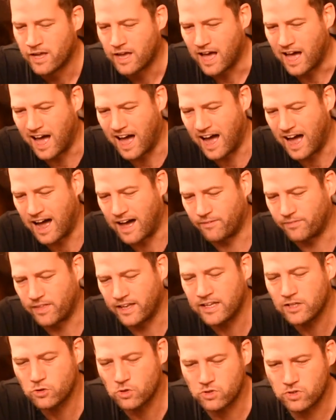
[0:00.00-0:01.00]
The
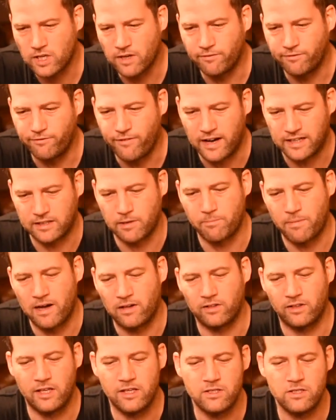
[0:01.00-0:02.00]
interesting fact
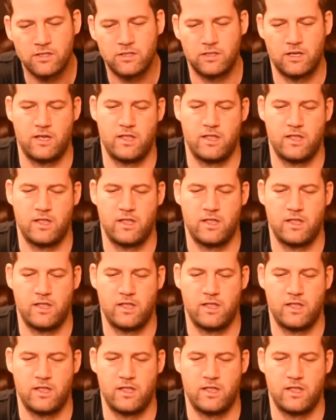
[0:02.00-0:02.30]
about this